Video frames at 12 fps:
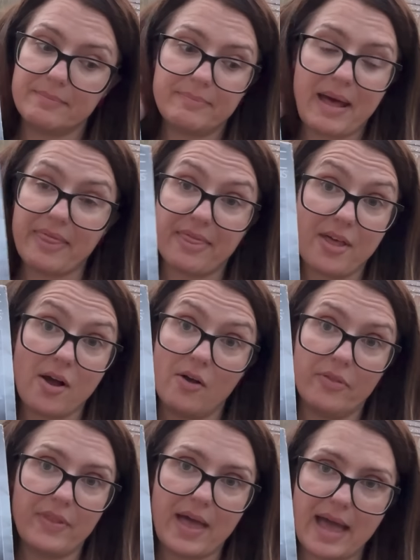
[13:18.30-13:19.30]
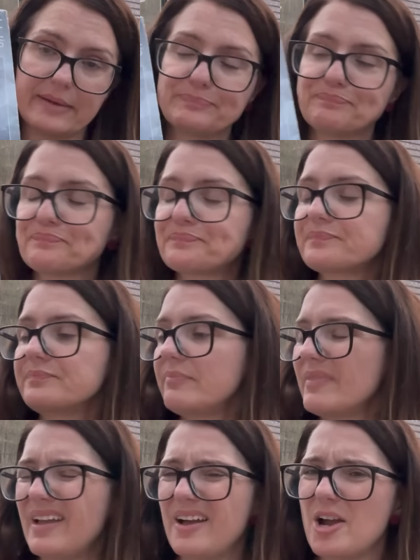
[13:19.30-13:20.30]
panther on there.
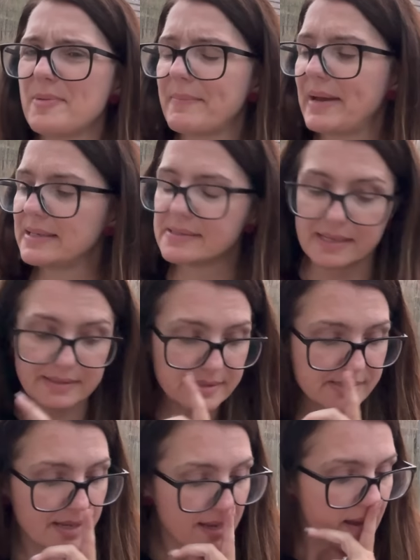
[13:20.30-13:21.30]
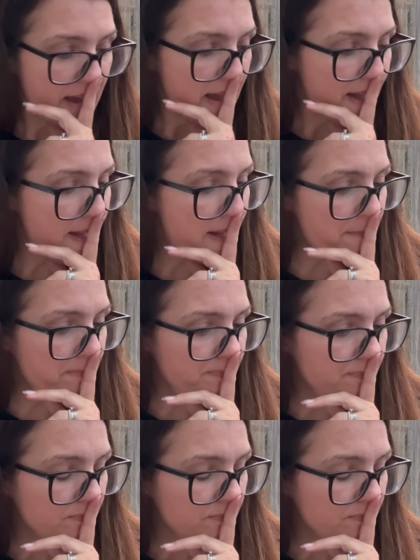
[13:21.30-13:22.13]
I hope that makes sense. And